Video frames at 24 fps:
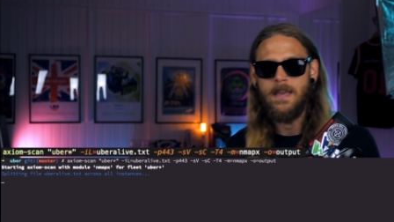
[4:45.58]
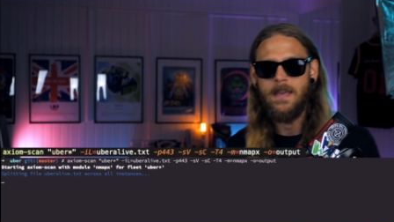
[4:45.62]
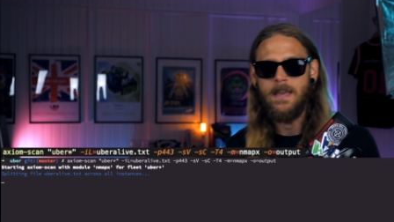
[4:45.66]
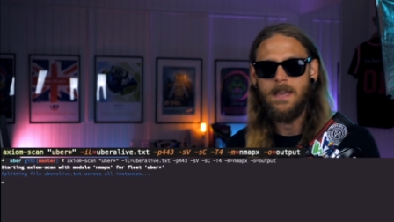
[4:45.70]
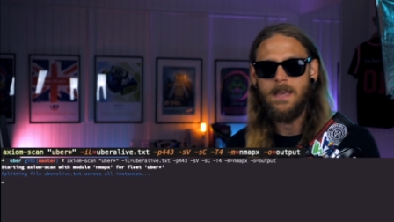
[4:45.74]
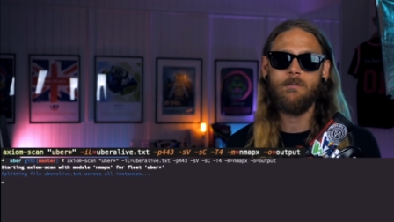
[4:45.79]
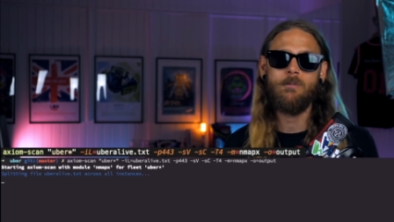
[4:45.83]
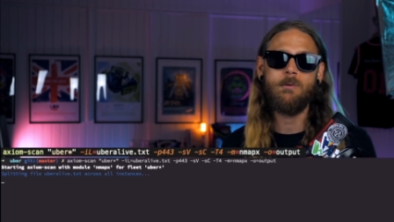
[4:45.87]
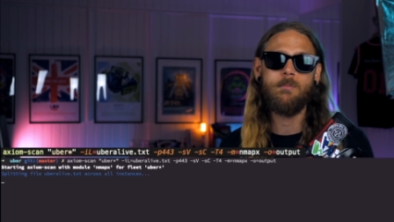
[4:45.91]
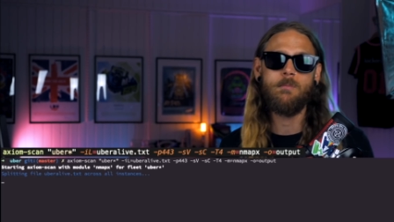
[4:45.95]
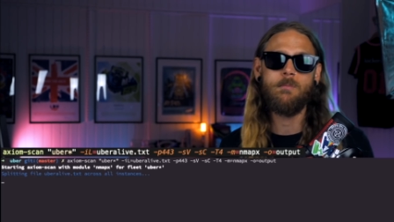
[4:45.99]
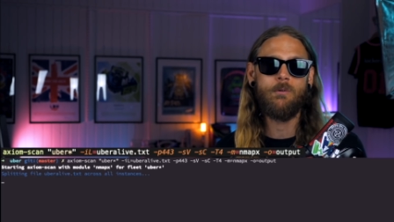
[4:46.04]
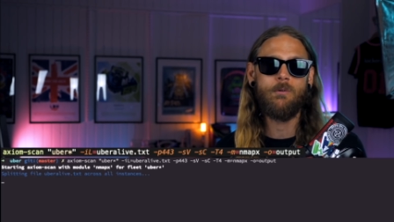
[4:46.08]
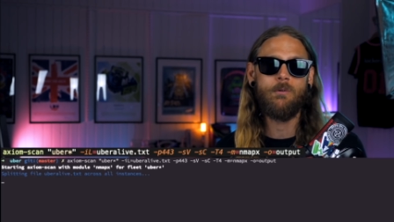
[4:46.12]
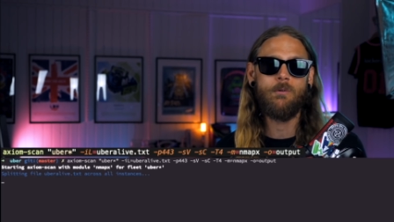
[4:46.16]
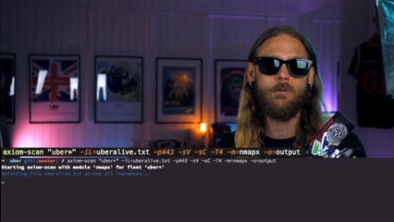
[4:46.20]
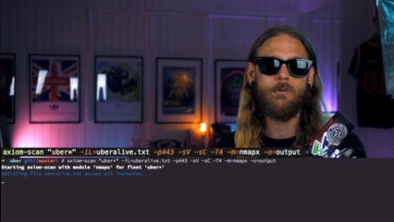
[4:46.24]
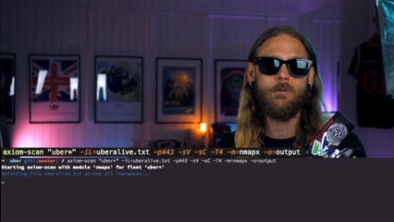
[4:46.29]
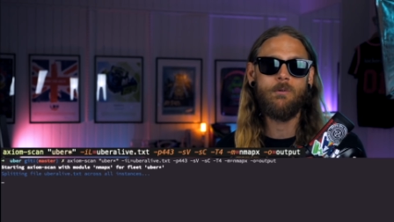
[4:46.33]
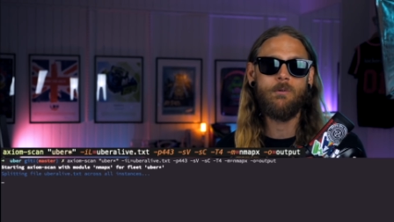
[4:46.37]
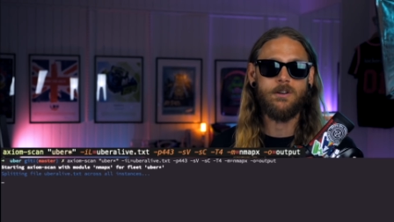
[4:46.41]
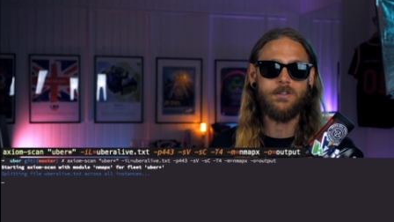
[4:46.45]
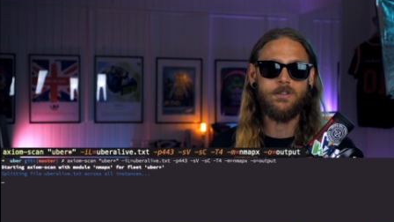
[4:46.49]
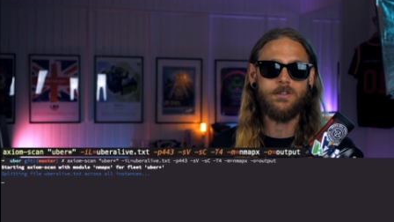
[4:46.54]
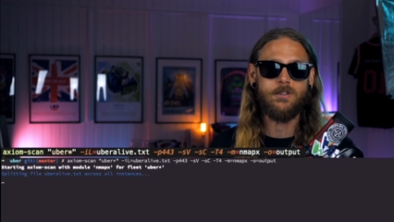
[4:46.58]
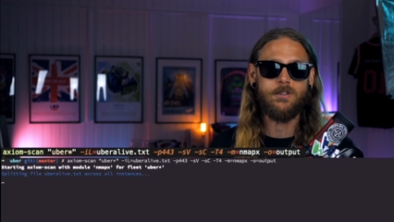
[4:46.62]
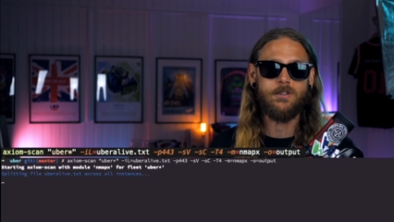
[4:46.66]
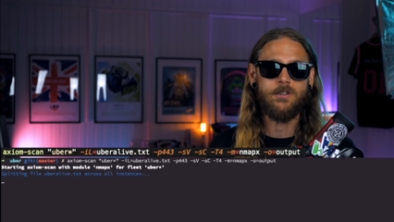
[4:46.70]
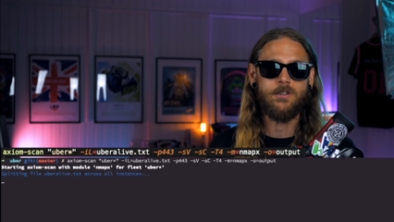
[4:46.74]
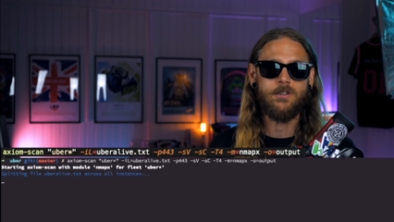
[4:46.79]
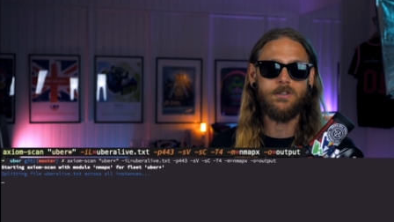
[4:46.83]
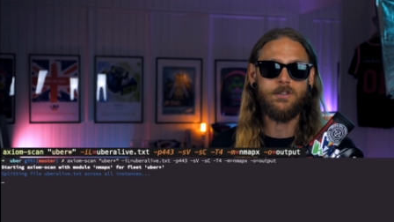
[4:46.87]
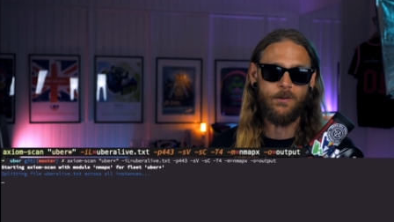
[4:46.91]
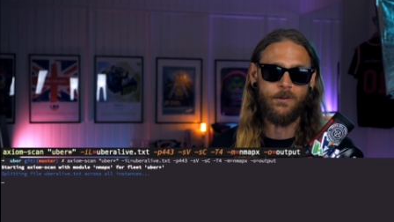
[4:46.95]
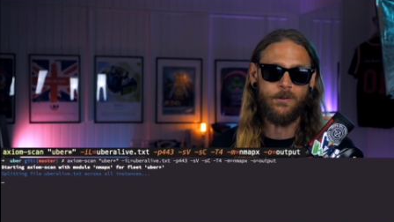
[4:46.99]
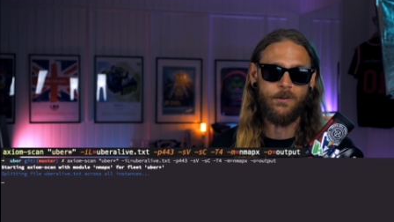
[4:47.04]
Then we're moving on to
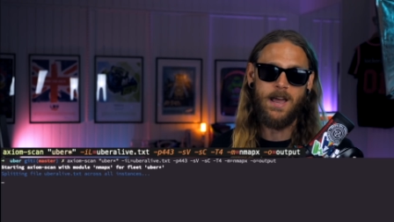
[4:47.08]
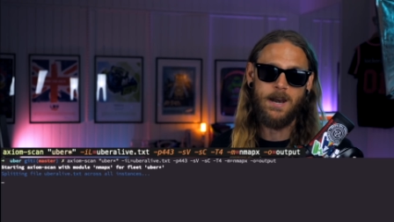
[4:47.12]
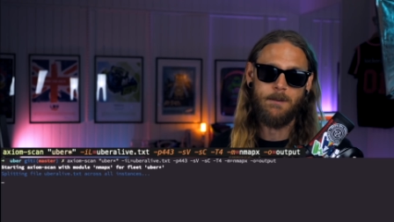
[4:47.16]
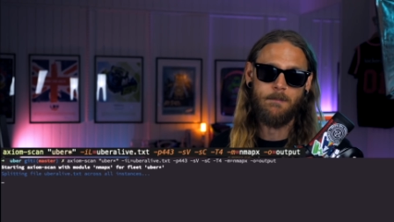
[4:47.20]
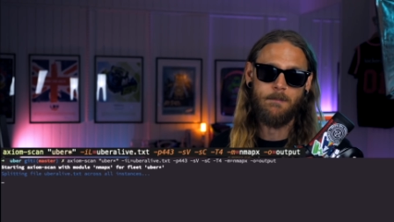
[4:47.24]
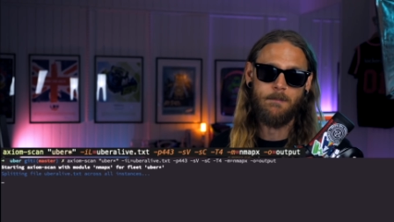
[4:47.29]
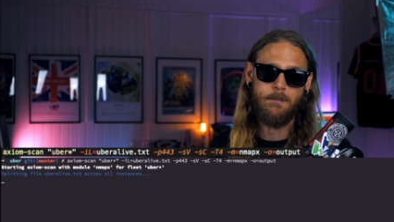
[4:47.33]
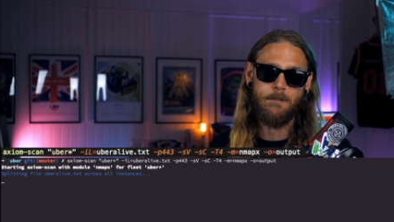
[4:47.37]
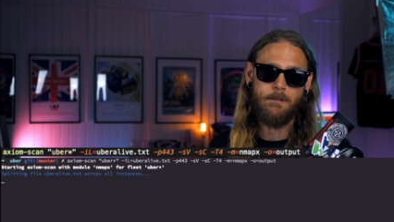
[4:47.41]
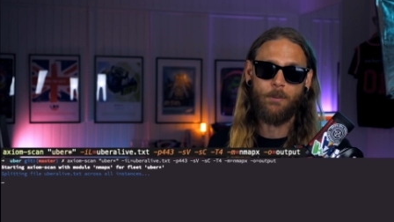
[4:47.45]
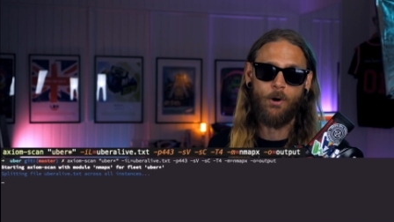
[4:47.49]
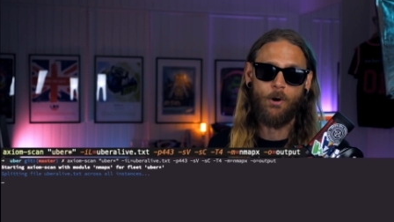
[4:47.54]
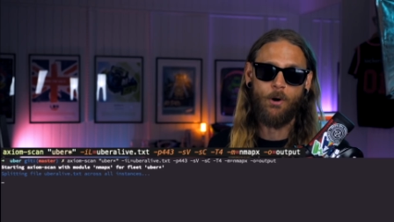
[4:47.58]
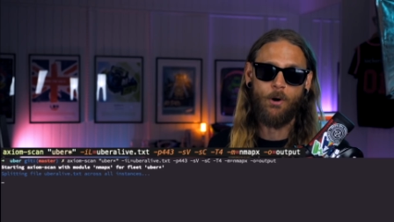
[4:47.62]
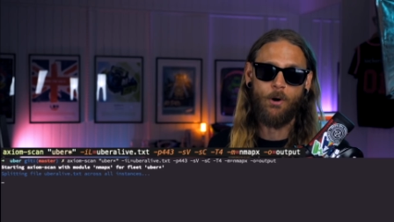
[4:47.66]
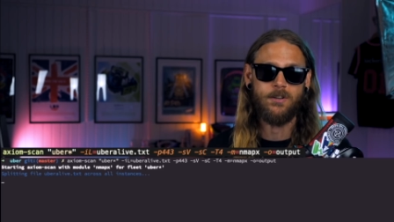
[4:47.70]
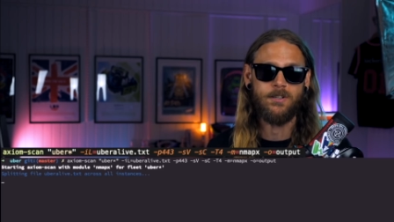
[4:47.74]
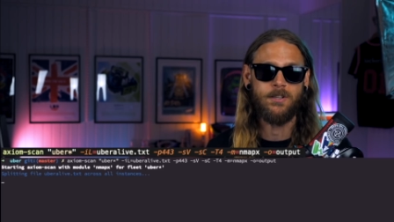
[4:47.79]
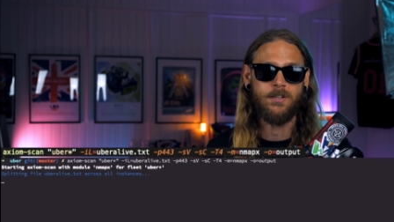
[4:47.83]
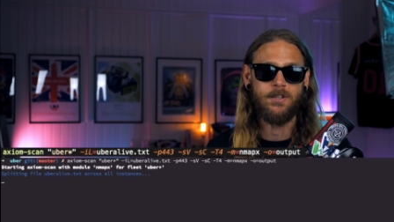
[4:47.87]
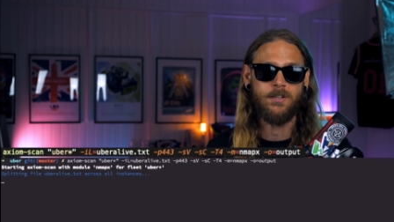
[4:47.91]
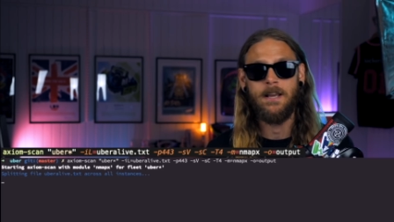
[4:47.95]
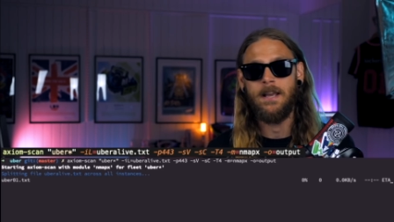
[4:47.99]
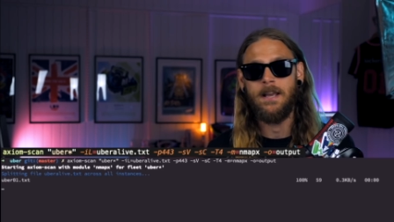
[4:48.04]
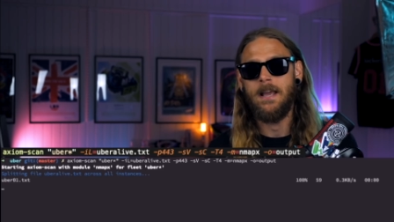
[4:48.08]
doing the nmap part.